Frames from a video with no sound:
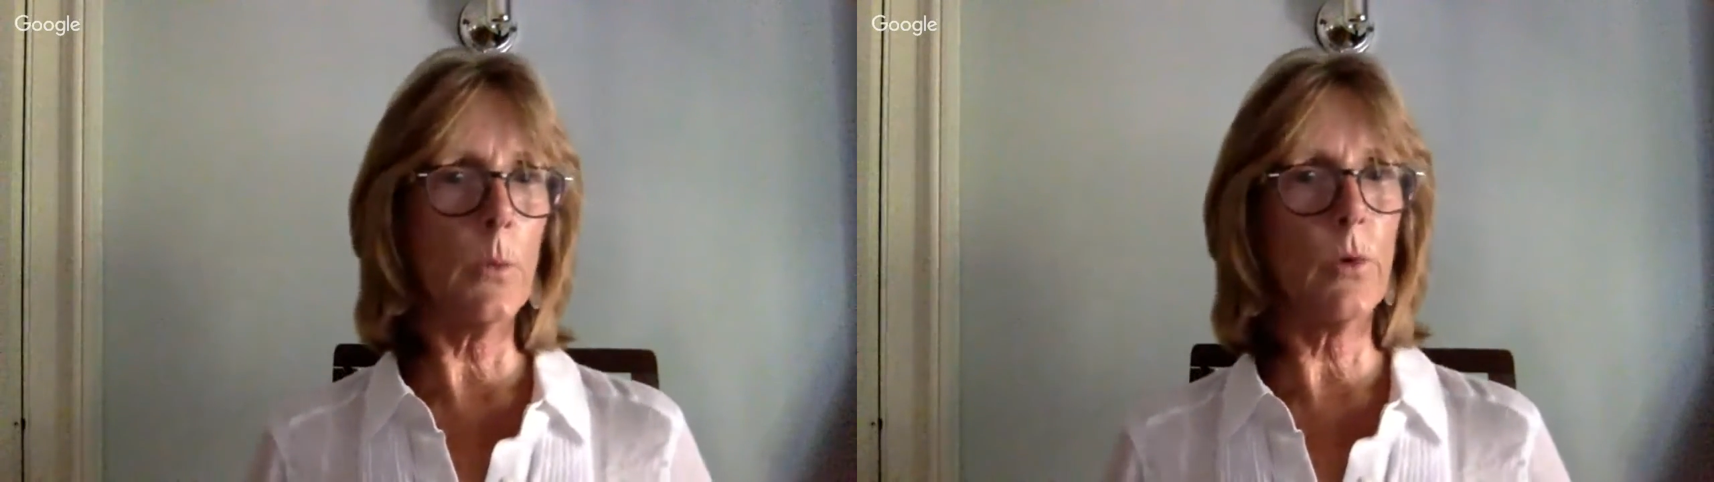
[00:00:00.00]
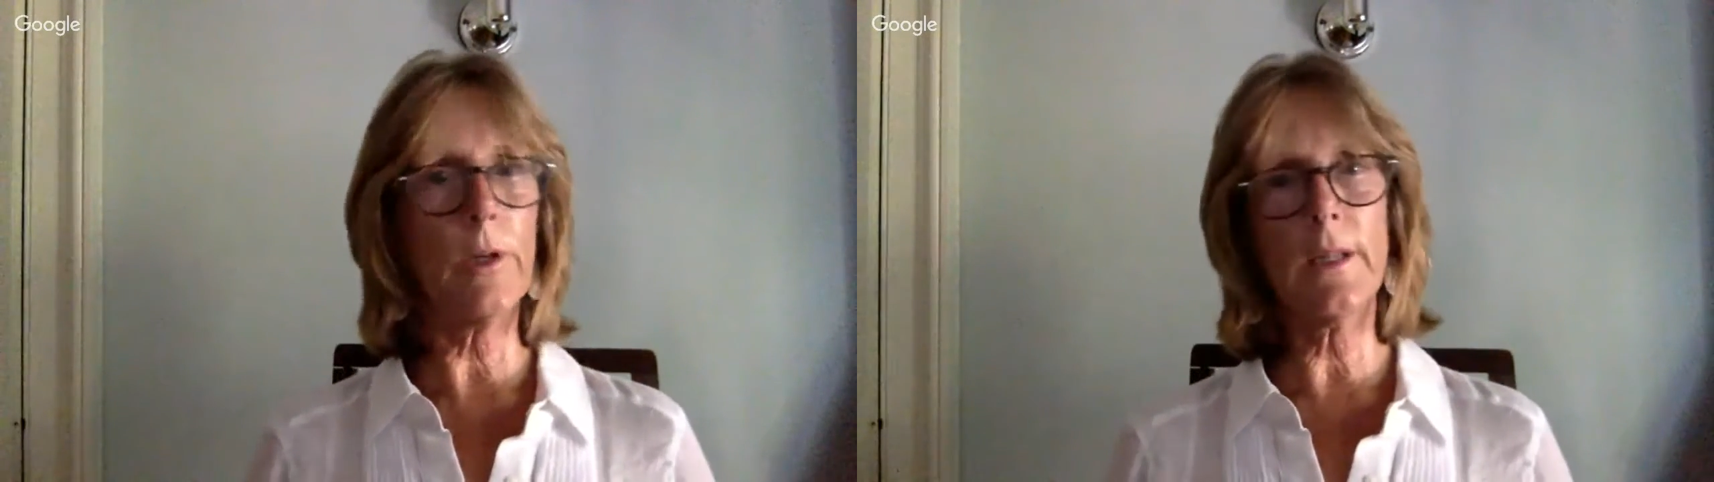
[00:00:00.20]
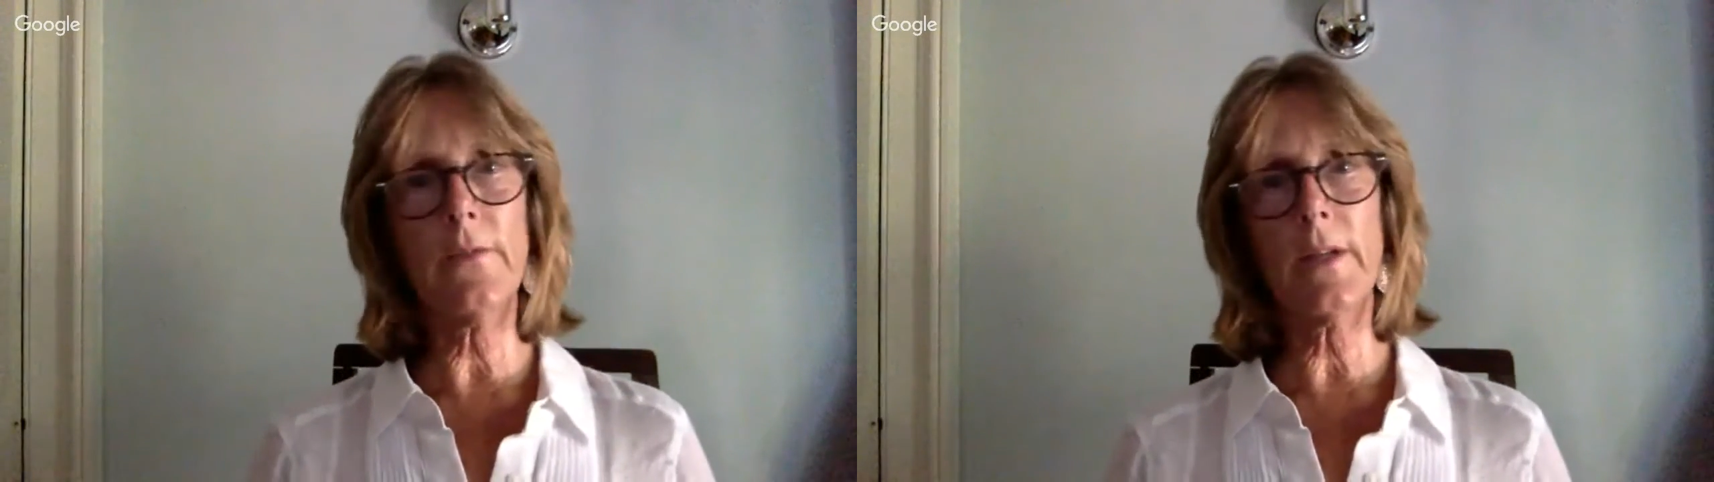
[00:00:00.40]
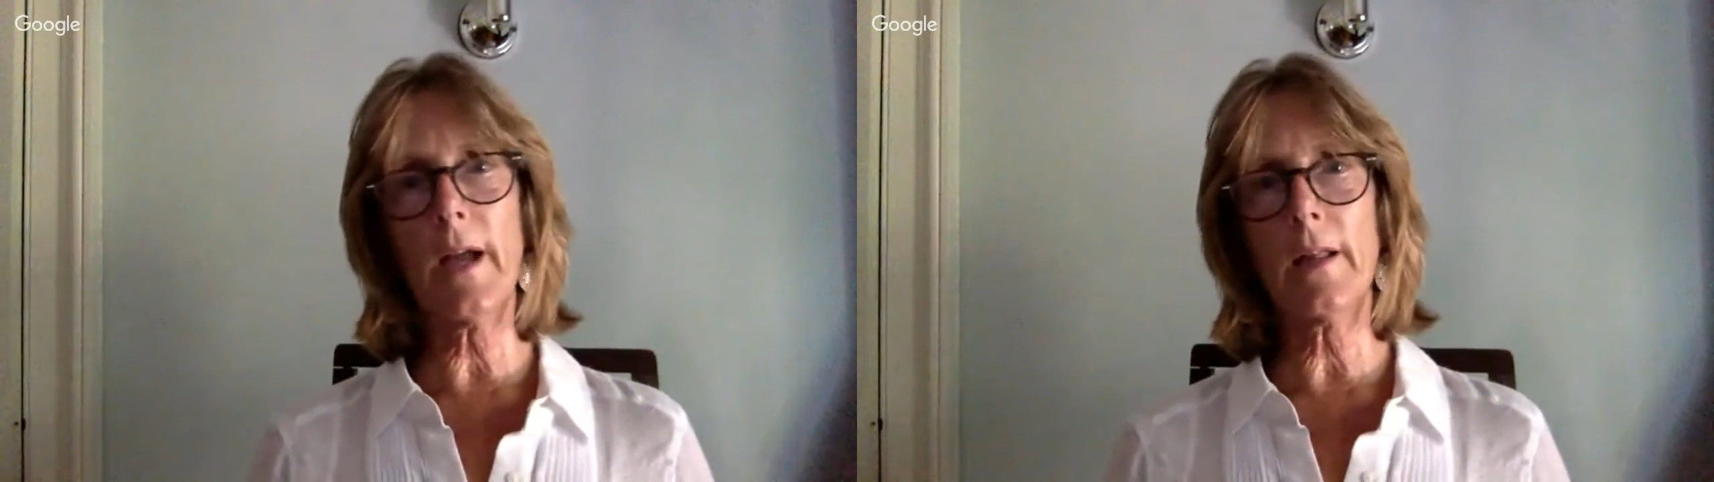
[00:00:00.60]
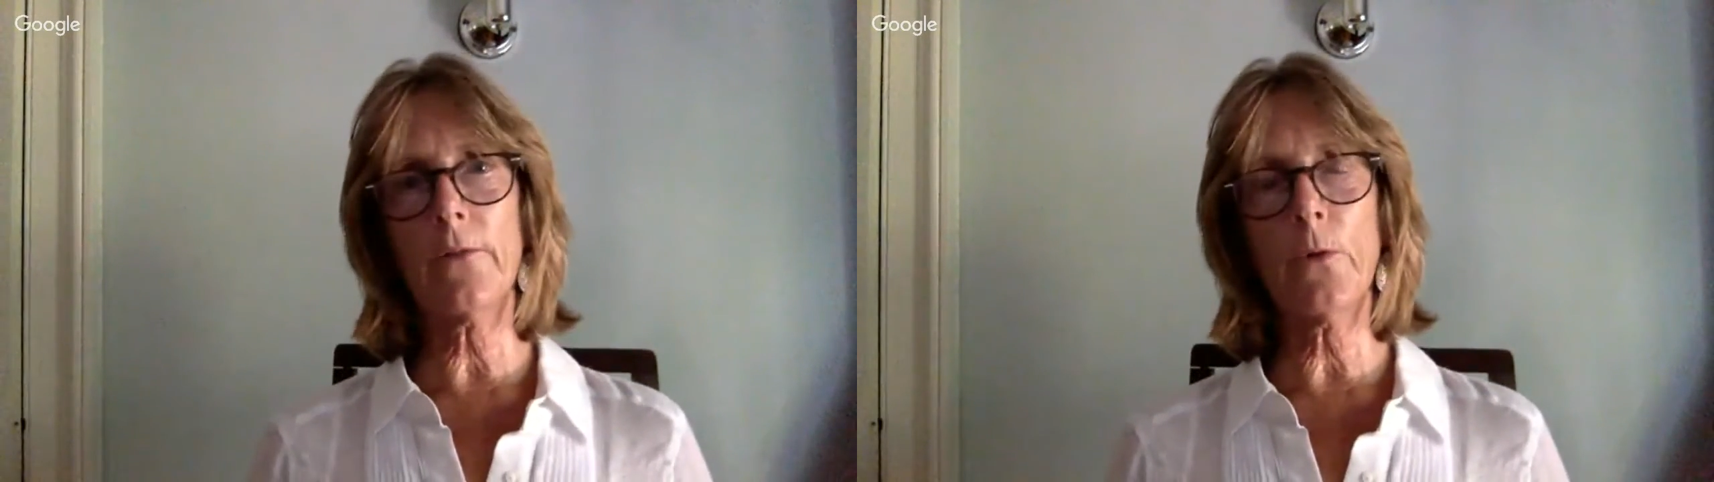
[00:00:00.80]
where I live in
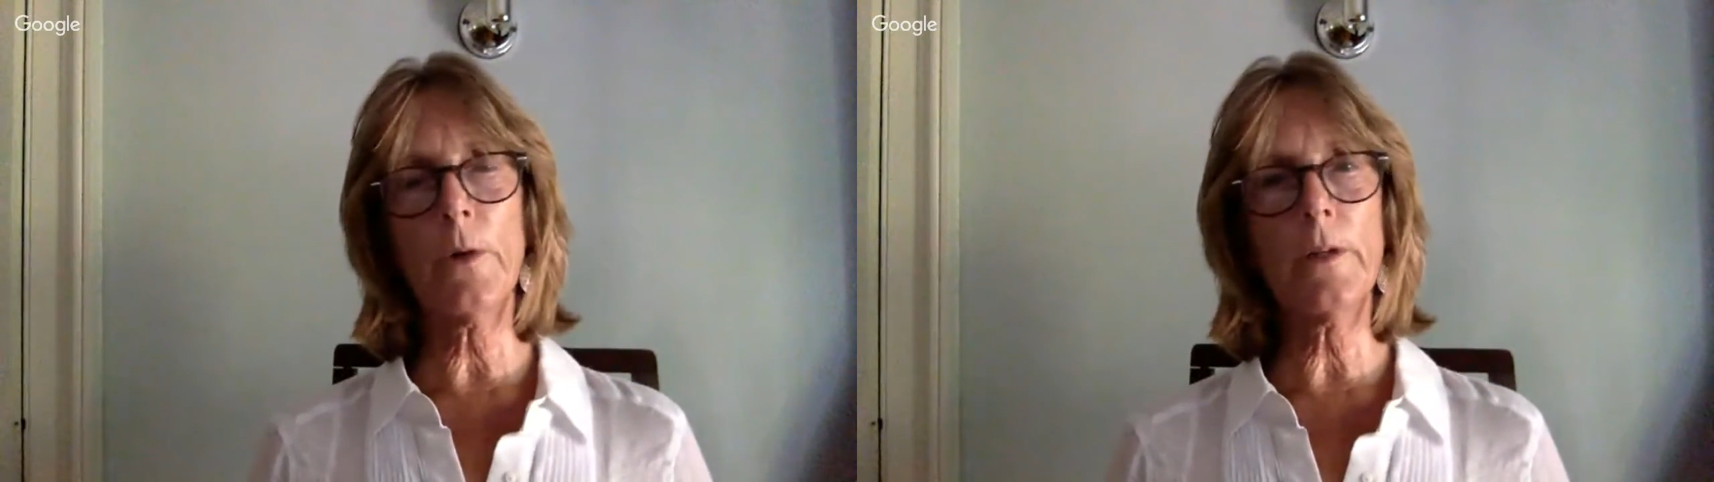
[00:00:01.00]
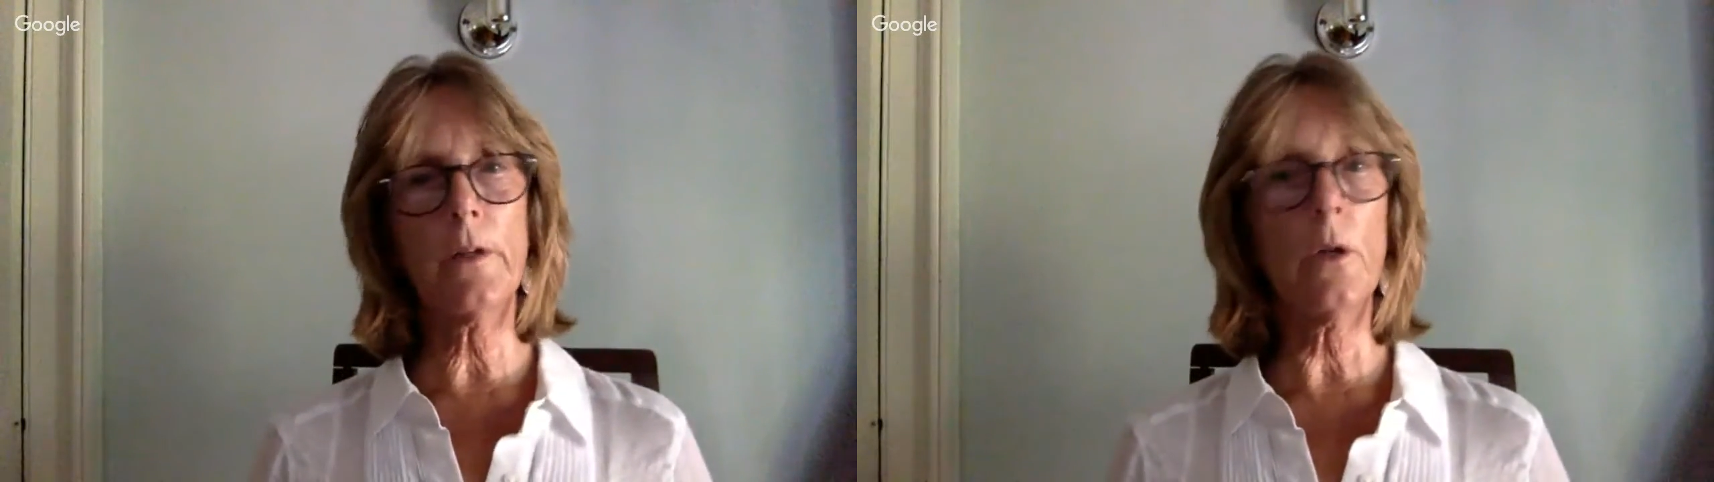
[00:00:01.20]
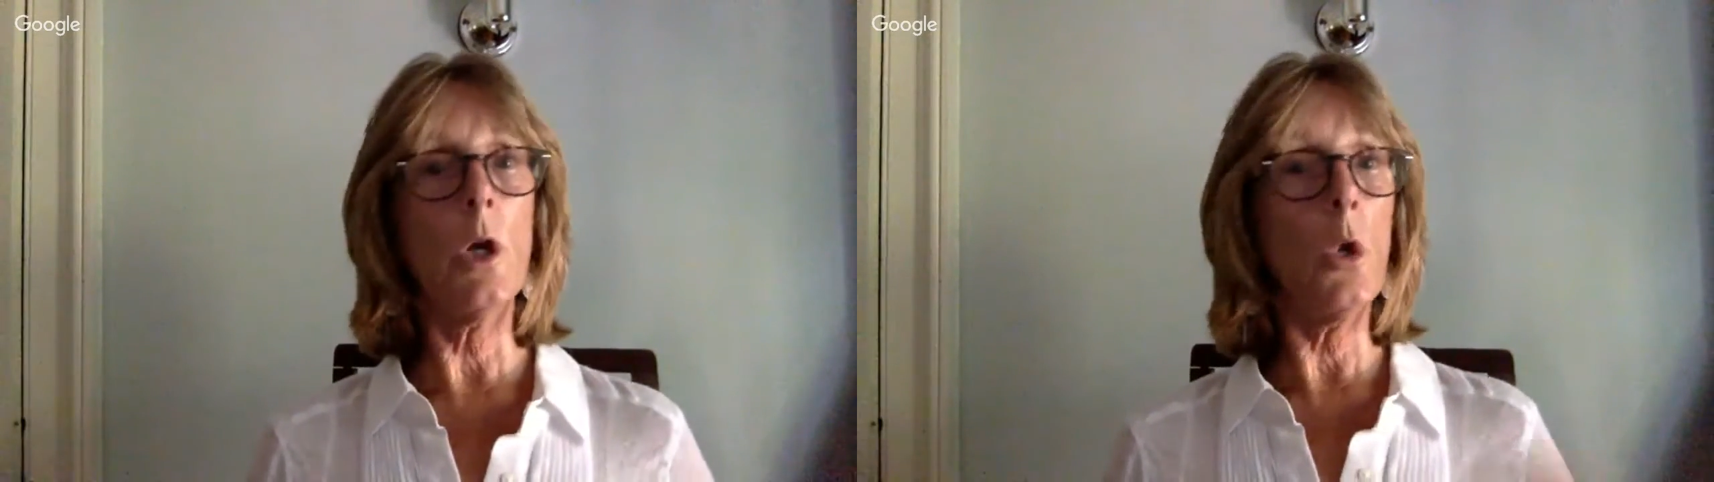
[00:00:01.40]
California